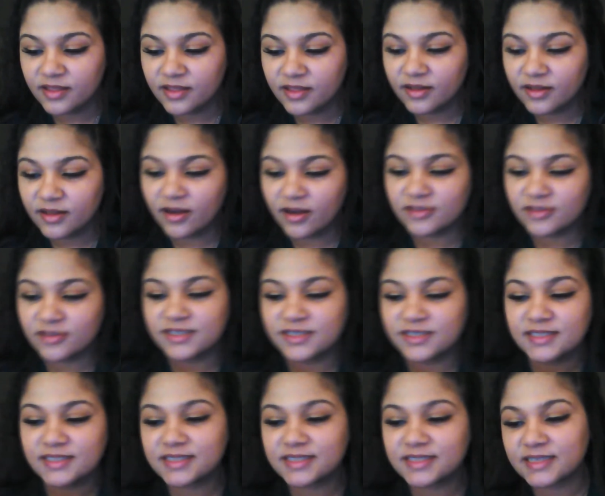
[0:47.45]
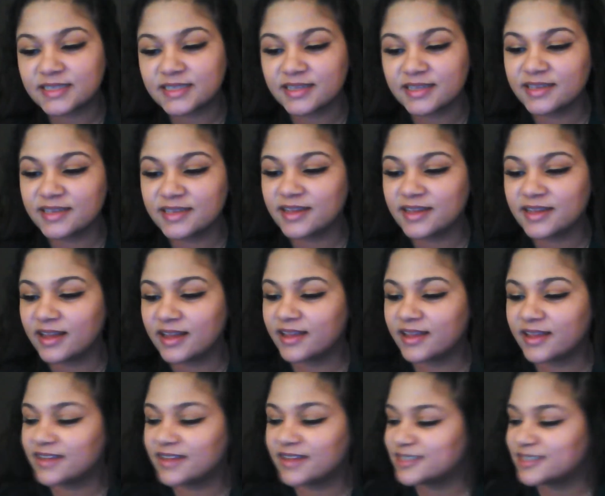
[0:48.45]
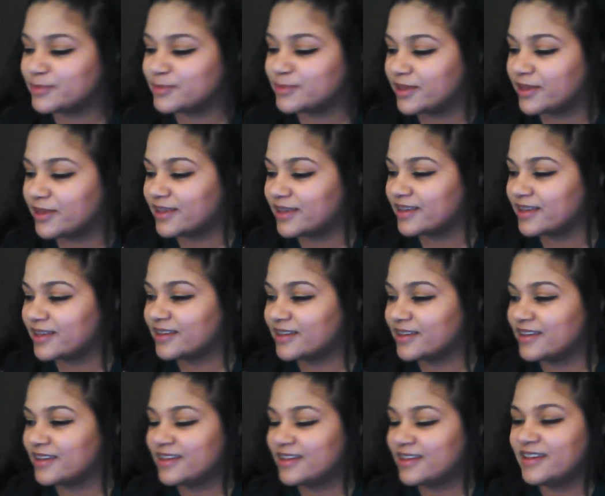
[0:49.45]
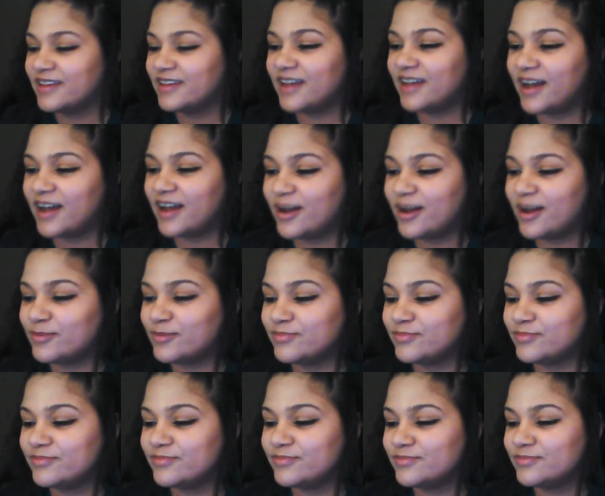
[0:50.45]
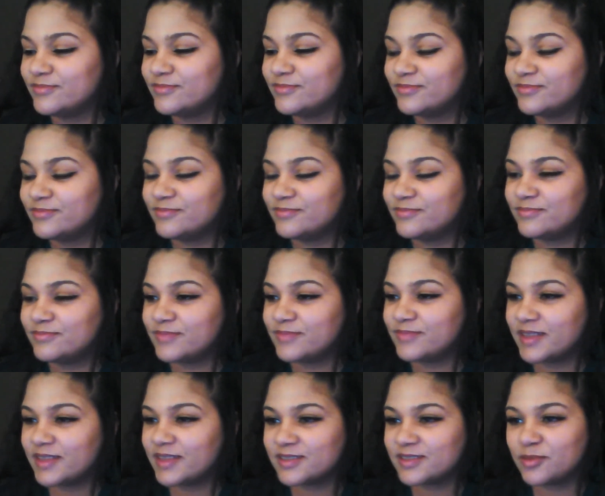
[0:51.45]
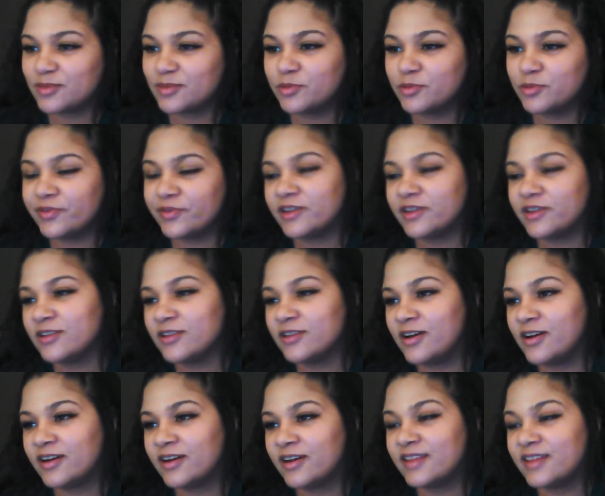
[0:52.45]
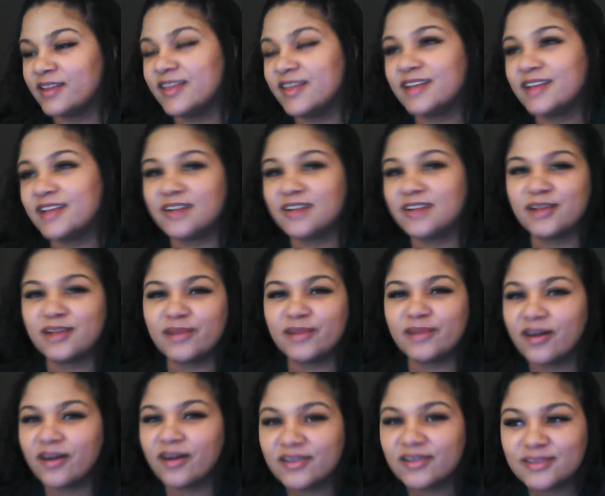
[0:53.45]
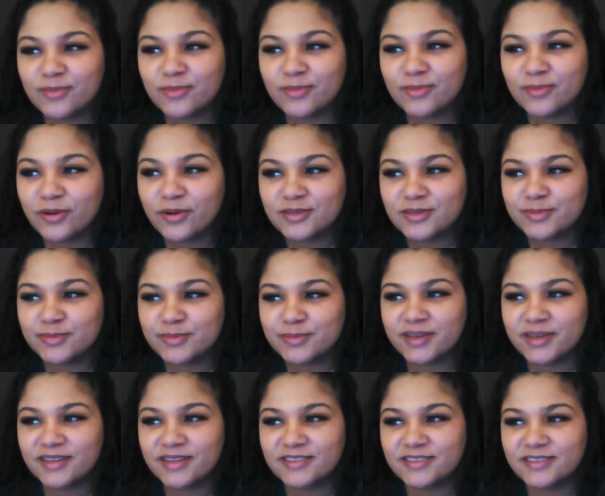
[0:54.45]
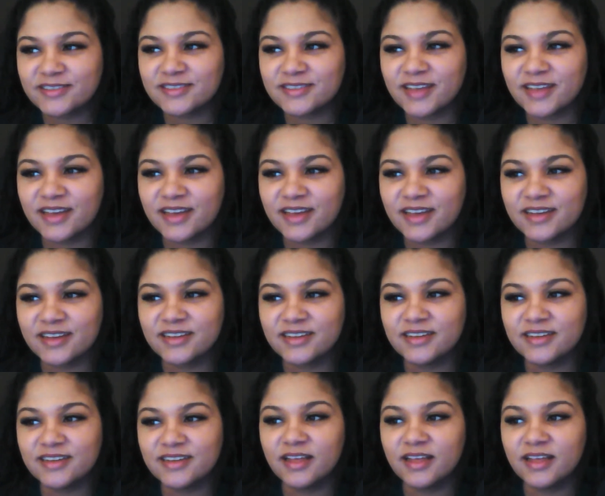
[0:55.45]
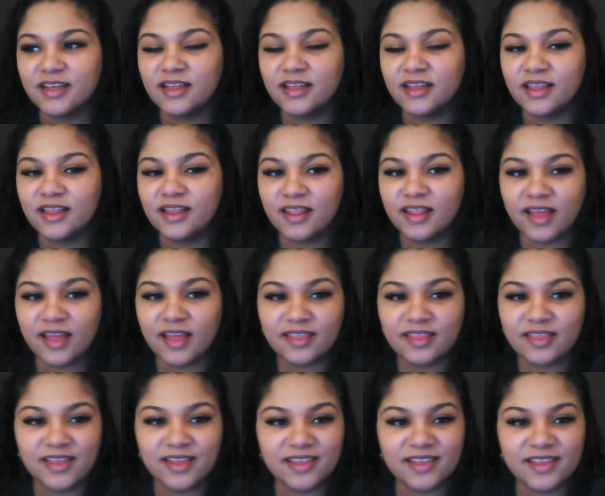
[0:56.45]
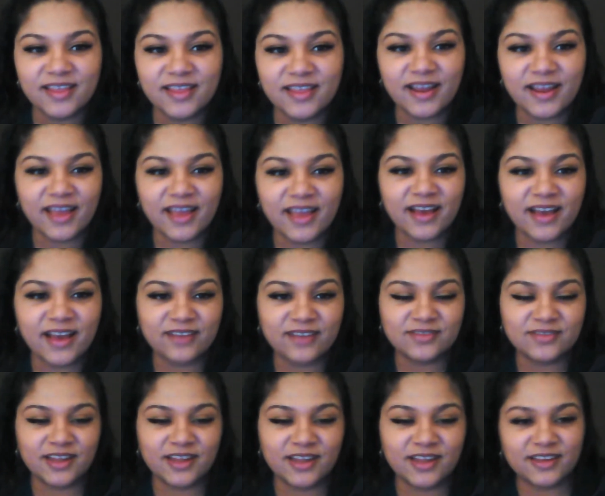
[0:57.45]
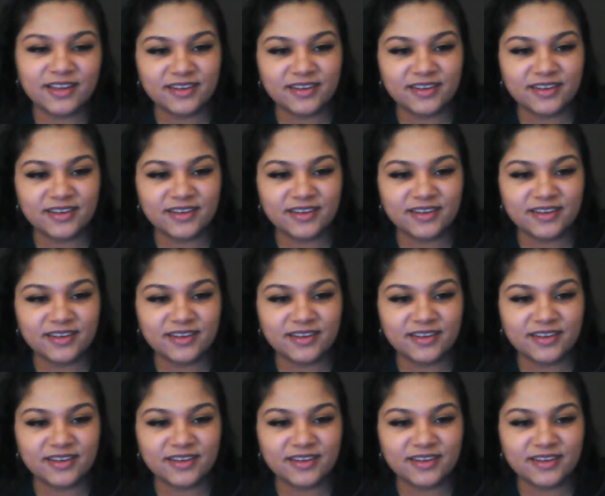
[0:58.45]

artistically, I guess speaking, um, things are moving along. I think I talk about art the most because it's like that thing that I have like